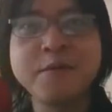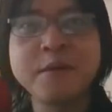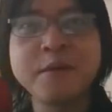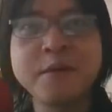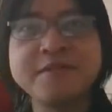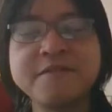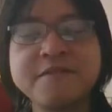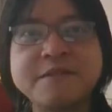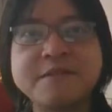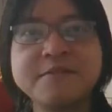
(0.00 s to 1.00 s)
it for
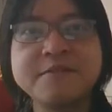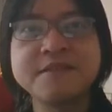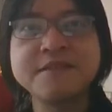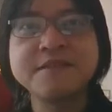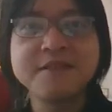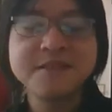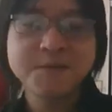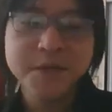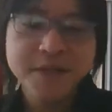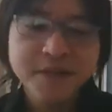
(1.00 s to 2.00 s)
some reason earlier this week.
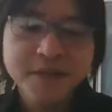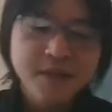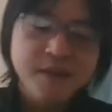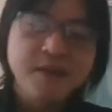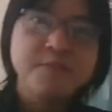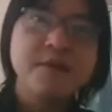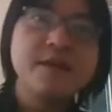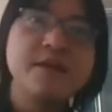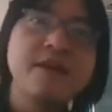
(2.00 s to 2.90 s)
But in any